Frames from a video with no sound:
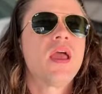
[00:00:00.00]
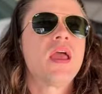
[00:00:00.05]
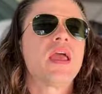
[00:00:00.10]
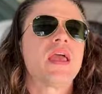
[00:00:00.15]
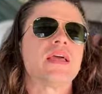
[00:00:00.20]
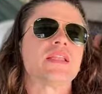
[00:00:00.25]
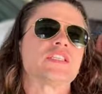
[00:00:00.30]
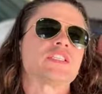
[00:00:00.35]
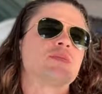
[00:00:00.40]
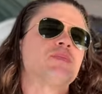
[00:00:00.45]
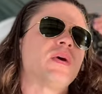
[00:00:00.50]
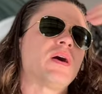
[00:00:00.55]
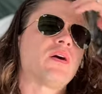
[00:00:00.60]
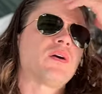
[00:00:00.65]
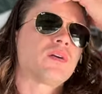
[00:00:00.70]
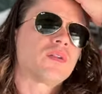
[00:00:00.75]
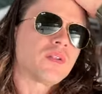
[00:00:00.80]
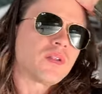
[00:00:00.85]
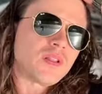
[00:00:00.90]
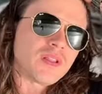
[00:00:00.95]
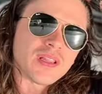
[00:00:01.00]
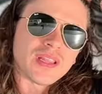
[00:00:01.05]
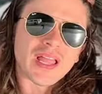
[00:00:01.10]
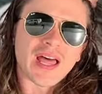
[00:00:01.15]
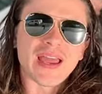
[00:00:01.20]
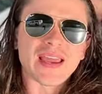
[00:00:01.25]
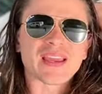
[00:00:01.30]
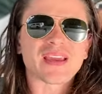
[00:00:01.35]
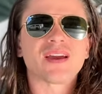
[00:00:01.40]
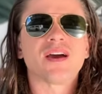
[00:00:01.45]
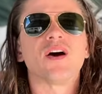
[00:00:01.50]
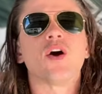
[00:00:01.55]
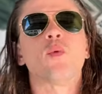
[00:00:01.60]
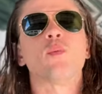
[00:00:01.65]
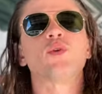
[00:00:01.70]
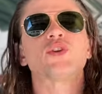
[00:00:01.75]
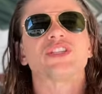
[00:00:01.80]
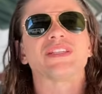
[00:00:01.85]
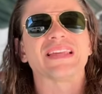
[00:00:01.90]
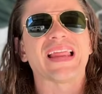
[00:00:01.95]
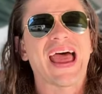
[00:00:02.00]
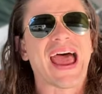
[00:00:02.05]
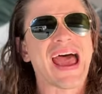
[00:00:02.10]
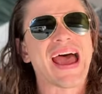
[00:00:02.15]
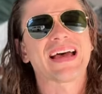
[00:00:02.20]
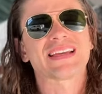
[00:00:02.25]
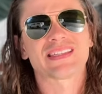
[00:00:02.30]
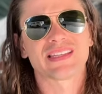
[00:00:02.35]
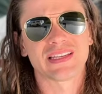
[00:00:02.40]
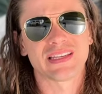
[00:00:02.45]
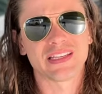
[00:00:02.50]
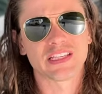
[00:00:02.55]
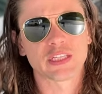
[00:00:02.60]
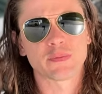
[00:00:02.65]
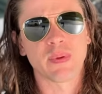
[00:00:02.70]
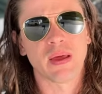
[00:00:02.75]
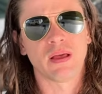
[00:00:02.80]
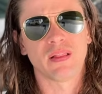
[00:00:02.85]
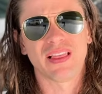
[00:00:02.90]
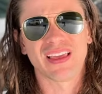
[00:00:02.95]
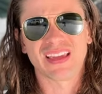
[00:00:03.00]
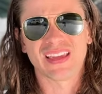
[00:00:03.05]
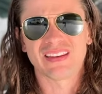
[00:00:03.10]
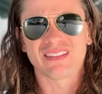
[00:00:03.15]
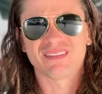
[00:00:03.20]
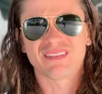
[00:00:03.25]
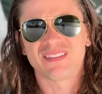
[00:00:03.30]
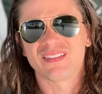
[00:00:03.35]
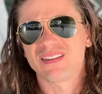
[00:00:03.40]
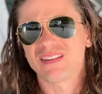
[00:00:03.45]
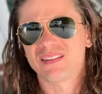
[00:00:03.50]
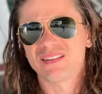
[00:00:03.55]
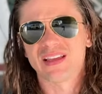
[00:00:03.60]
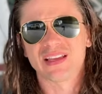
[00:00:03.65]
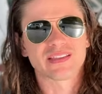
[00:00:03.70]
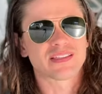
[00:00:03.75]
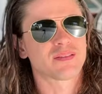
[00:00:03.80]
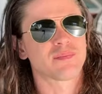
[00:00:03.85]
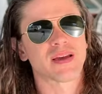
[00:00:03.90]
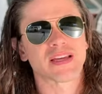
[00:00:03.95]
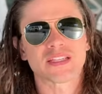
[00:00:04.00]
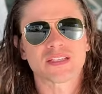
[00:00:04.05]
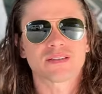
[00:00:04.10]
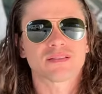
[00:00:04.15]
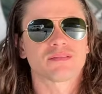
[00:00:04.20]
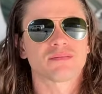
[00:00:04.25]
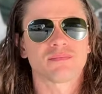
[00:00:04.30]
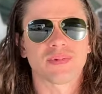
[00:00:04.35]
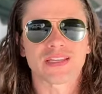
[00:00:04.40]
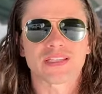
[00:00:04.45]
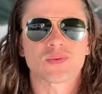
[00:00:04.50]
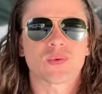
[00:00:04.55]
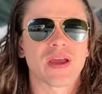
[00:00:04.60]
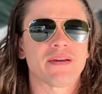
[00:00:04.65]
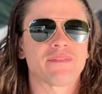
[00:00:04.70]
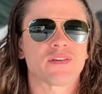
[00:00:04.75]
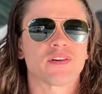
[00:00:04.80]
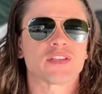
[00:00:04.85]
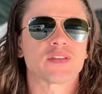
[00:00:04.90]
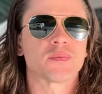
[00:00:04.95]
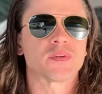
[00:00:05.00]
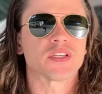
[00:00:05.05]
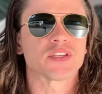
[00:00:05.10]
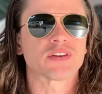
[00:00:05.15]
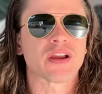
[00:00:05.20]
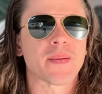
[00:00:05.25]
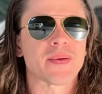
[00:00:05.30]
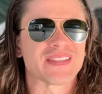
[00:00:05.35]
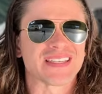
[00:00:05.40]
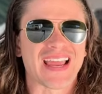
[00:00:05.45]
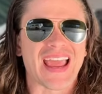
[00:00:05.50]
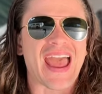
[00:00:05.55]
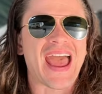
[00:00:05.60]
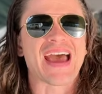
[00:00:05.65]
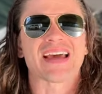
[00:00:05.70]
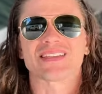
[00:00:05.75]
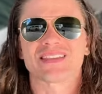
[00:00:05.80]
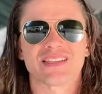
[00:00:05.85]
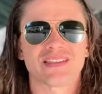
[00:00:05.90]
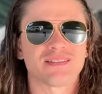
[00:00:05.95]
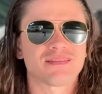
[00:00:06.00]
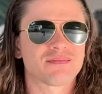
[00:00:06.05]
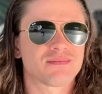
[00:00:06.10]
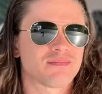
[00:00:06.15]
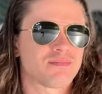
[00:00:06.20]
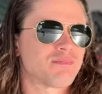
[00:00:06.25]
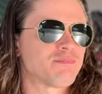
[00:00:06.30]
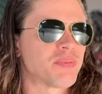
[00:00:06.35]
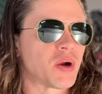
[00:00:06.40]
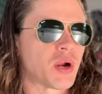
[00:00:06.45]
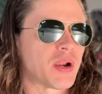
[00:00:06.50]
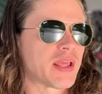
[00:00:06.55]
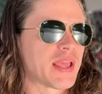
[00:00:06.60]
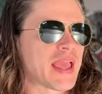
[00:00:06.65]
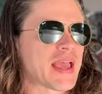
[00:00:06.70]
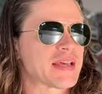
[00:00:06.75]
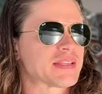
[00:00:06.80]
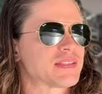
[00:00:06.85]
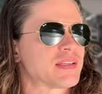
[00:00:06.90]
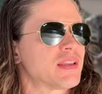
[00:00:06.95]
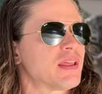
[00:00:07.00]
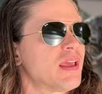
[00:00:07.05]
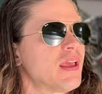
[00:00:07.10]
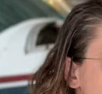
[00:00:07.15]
It smelled like almost an acidy smell. Like it, that's the best way I've heard someone describe it. It's like acid, burning acid.